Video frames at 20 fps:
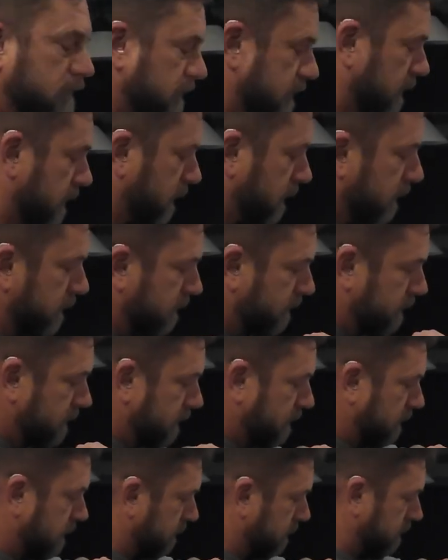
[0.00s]

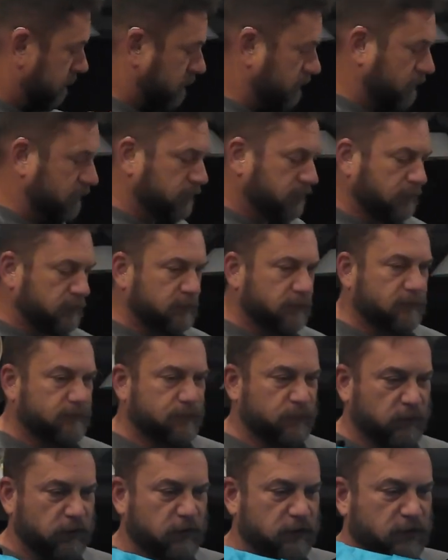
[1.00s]
this,
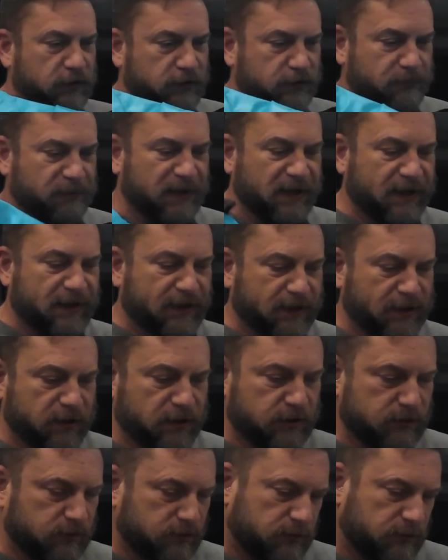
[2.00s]
you get the bag,